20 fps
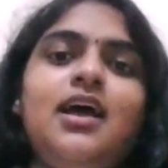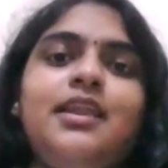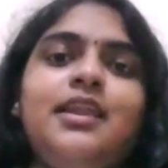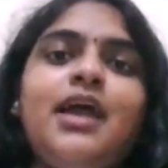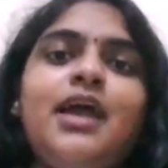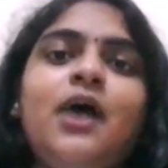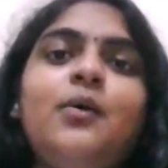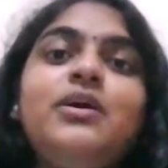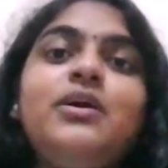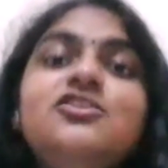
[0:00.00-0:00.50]

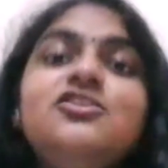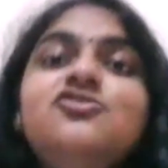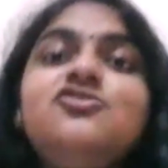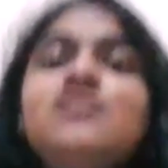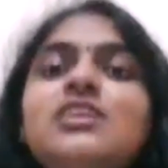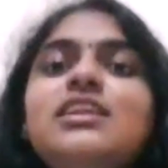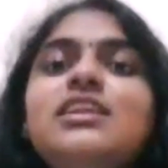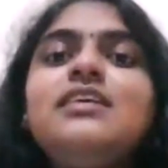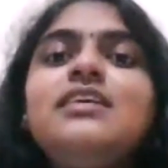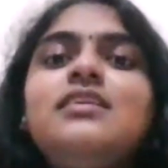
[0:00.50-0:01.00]
Now,
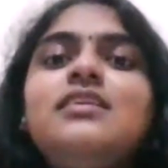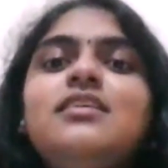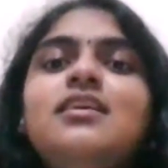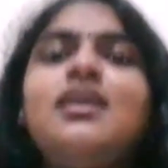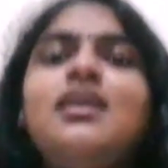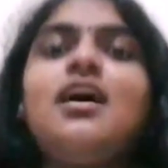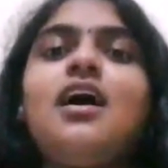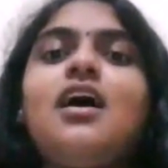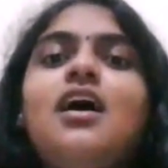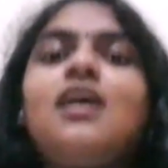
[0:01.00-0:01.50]
additionally,
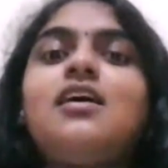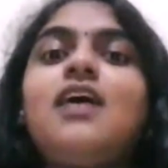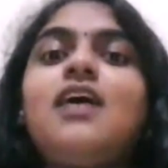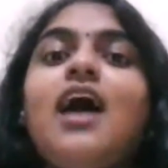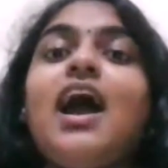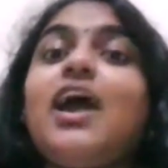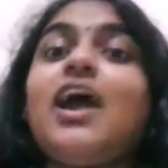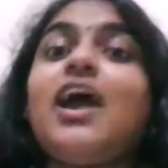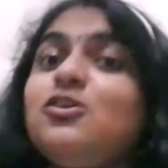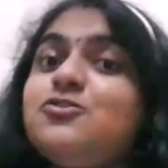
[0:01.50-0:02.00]

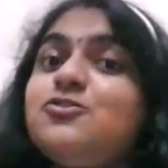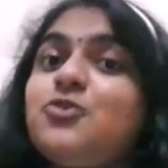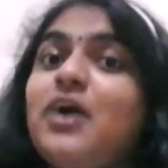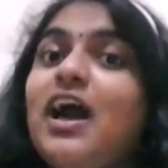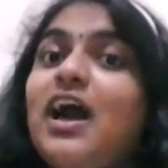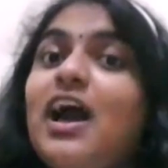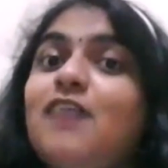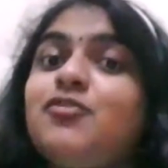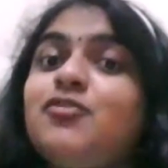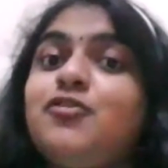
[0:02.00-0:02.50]
I also
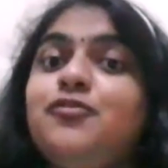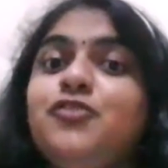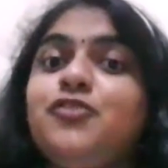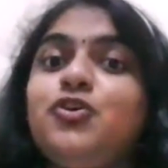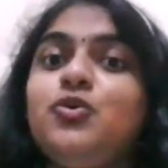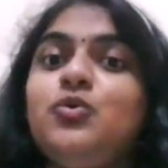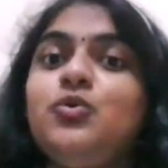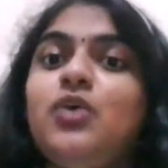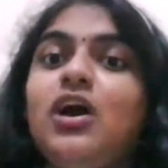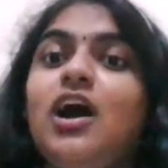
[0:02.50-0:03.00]
have a
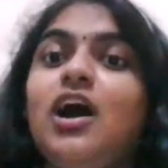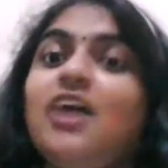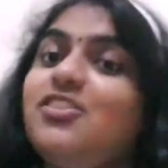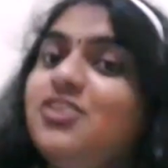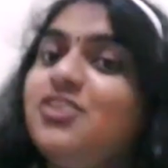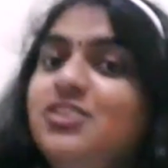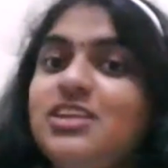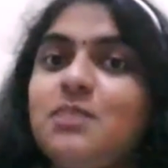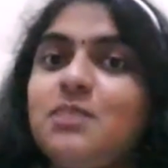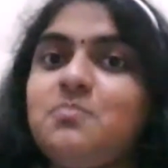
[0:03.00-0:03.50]
few
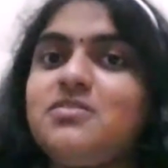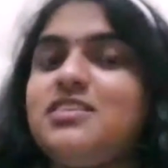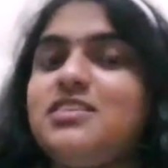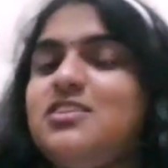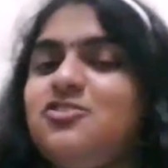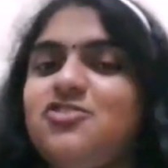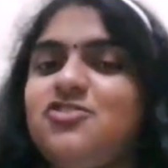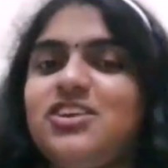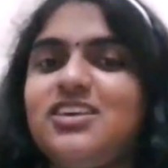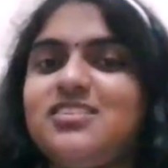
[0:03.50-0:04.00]
other tips
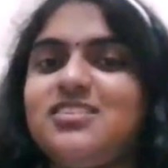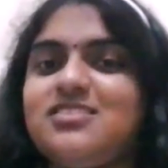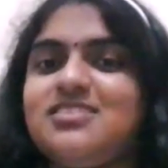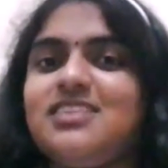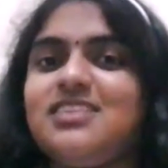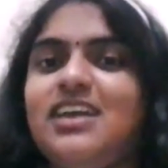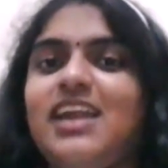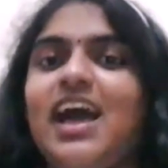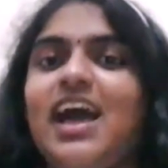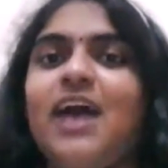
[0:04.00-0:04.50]
and tricks
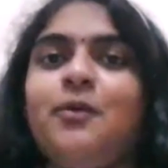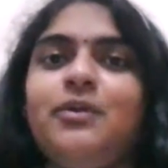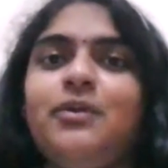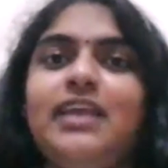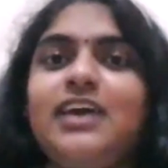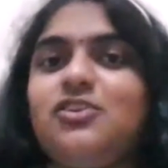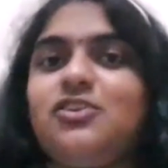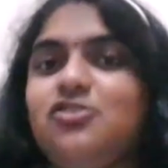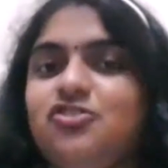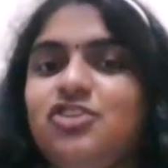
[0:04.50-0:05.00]
that I would
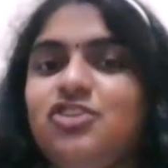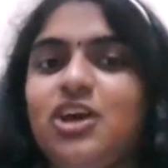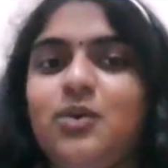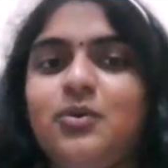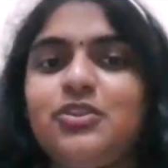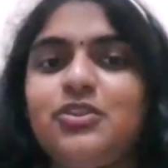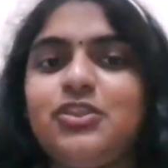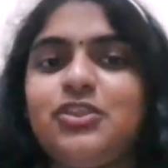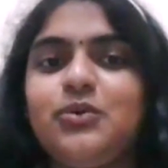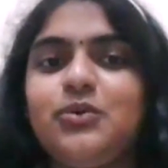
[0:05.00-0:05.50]
like to share
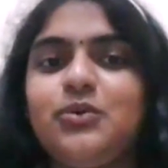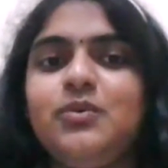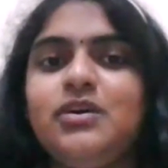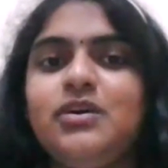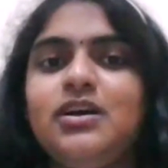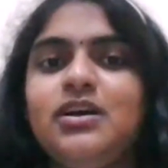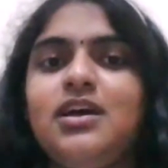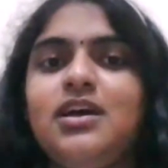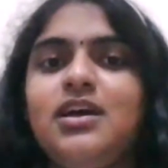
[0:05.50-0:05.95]
with you